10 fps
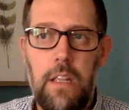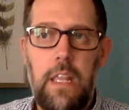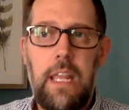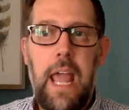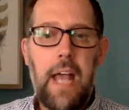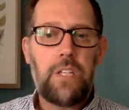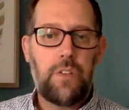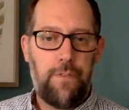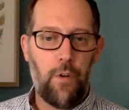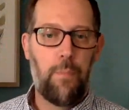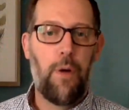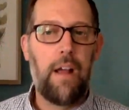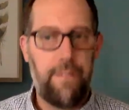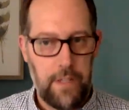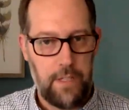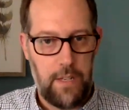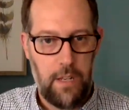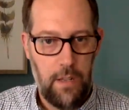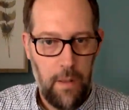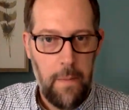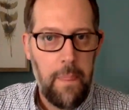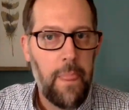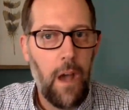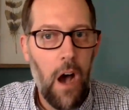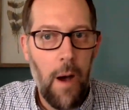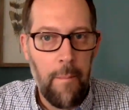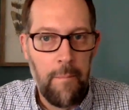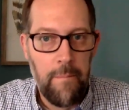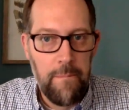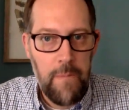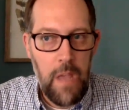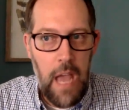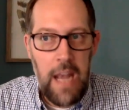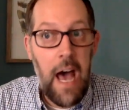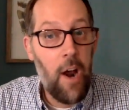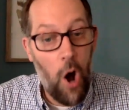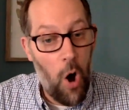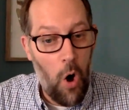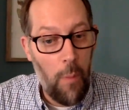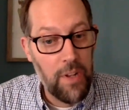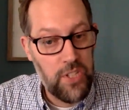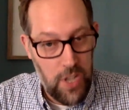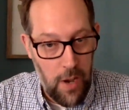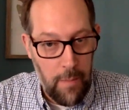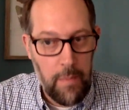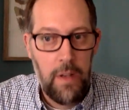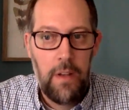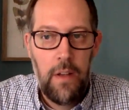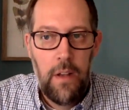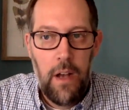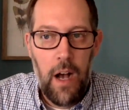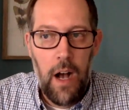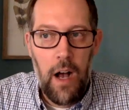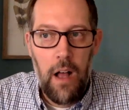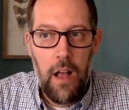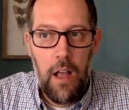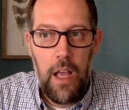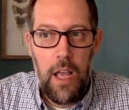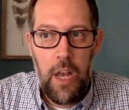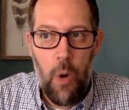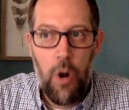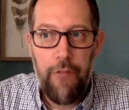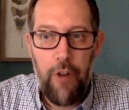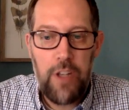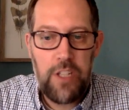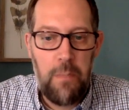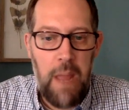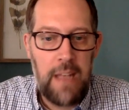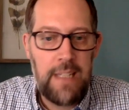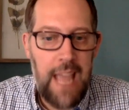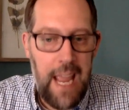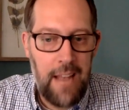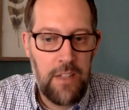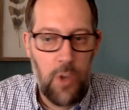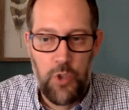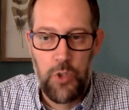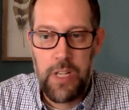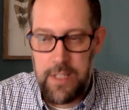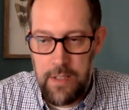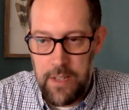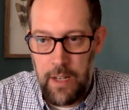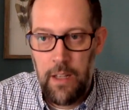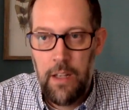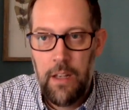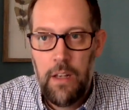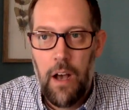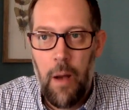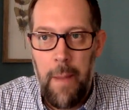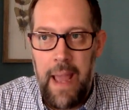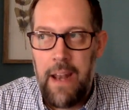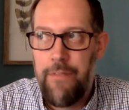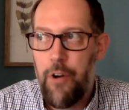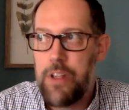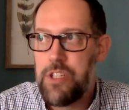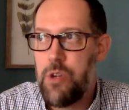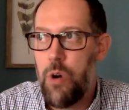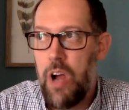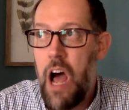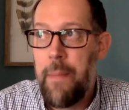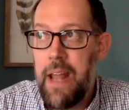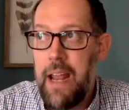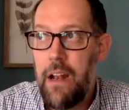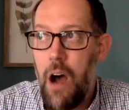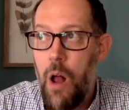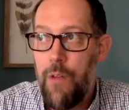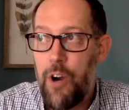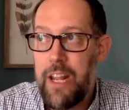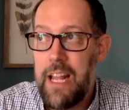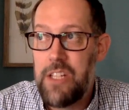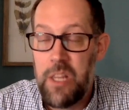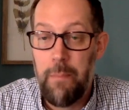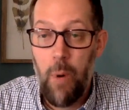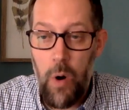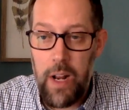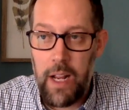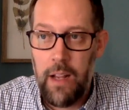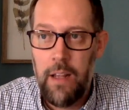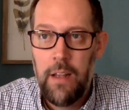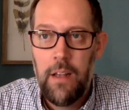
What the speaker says: yes, for breakfast, and not all, but some. In order for us to maintain social distancing and for us to accommodate all of our kids in the morning,